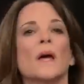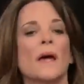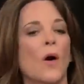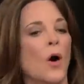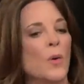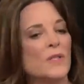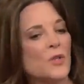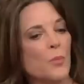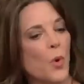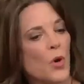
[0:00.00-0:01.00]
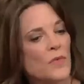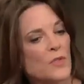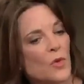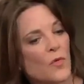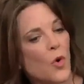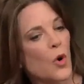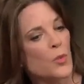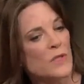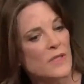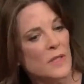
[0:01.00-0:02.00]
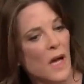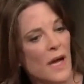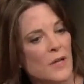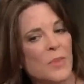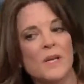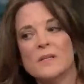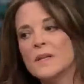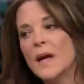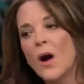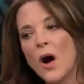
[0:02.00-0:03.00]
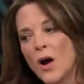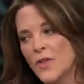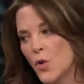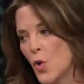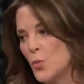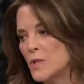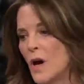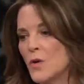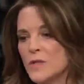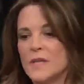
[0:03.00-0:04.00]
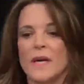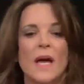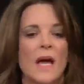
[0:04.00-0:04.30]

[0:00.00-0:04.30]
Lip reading: They always support the sort of corporatist line because they are the corporatocracy.